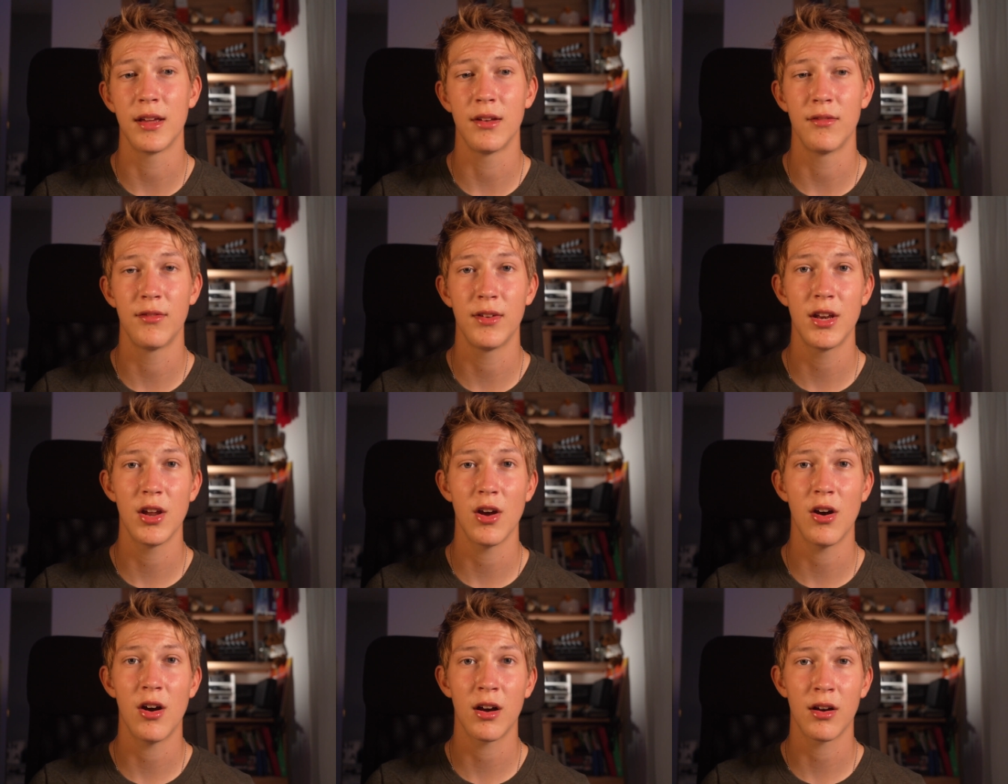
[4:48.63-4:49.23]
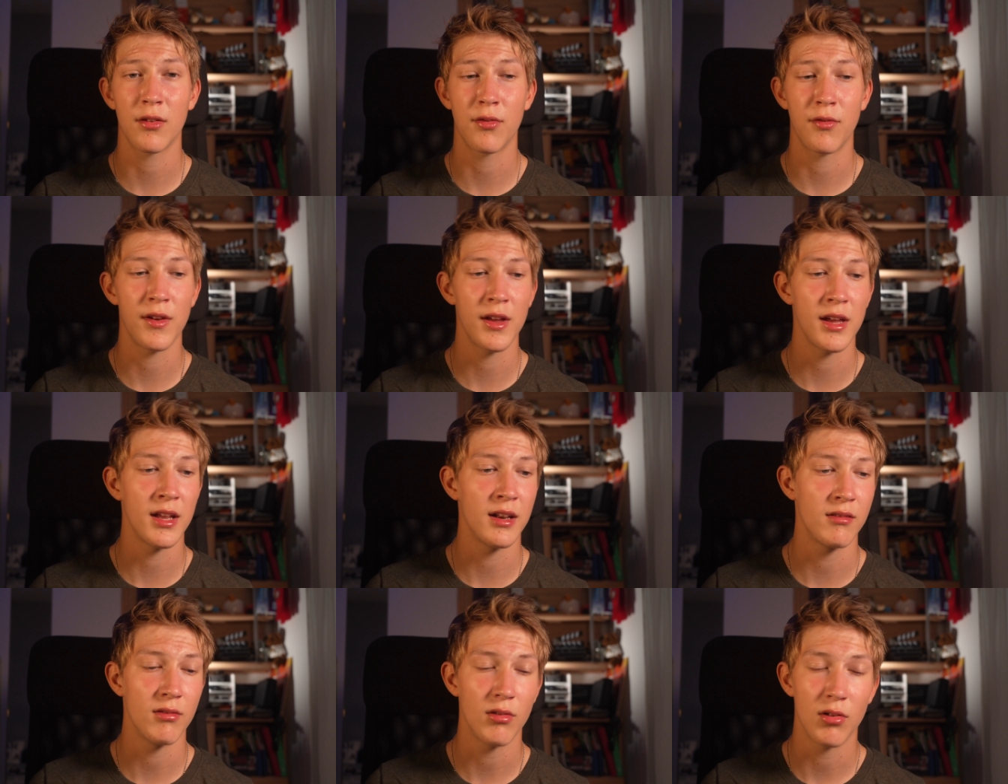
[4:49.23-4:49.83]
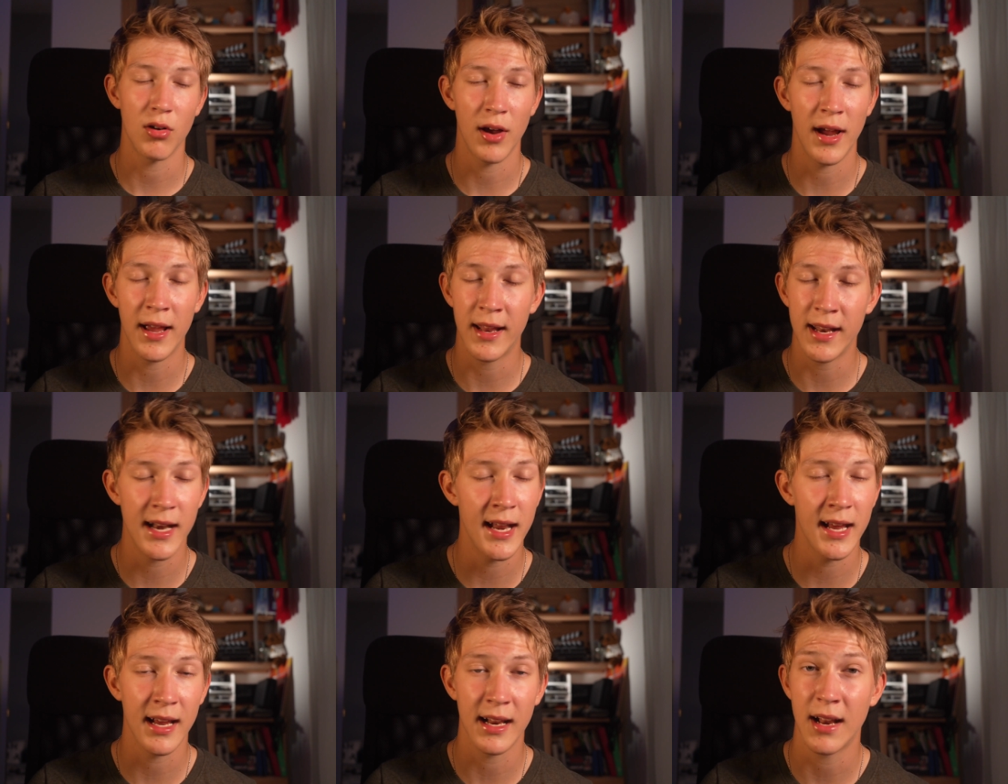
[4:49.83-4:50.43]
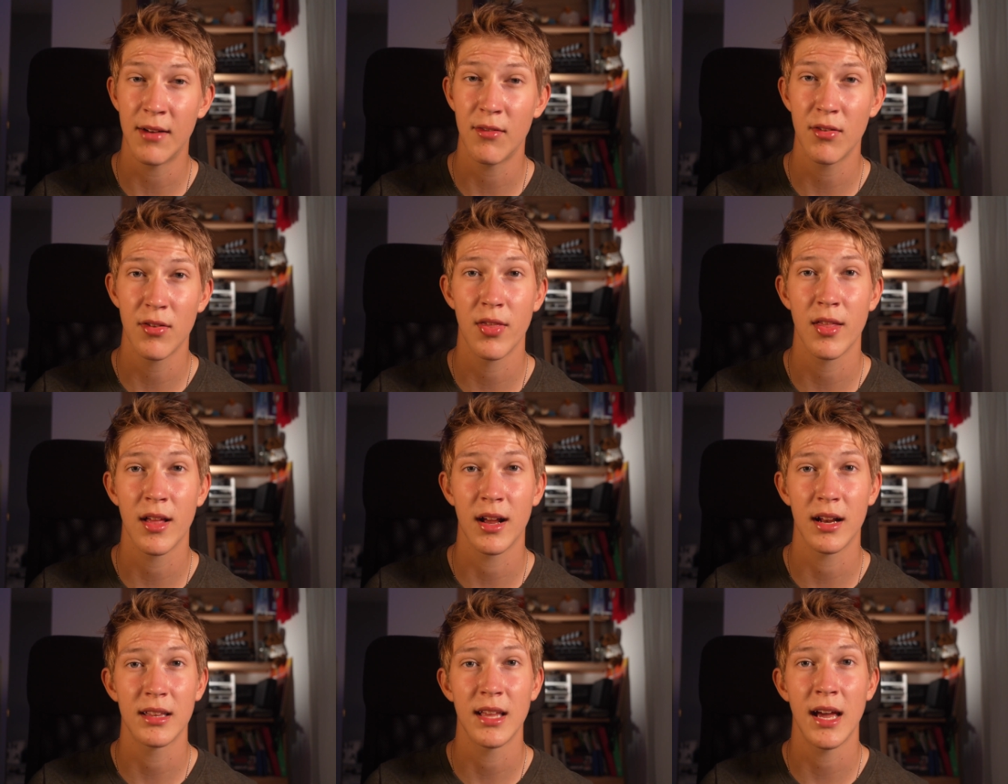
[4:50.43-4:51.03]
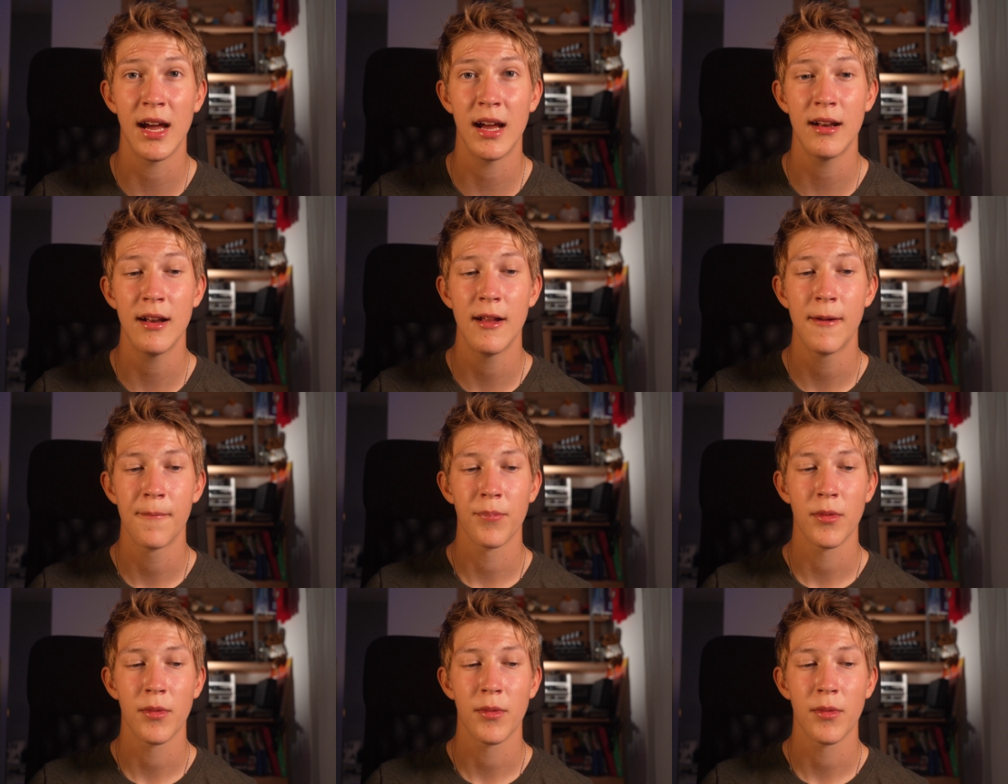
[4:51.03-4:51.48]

and videography and editing and everything like that